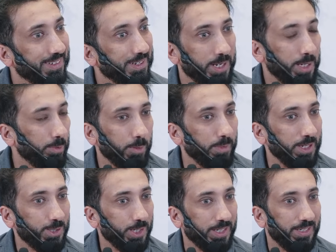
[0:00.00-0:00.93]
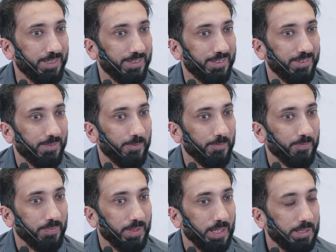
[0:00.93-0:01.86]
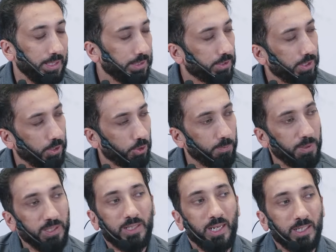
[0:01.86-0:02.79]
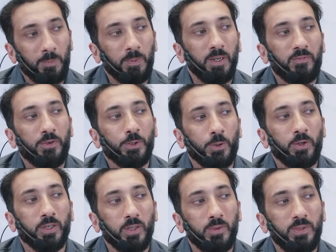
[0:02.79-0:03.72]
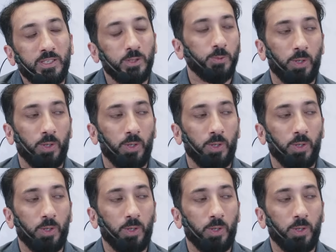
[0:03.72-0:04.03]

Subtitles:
He won't mention it. There could be a couple of rhetorical reasons.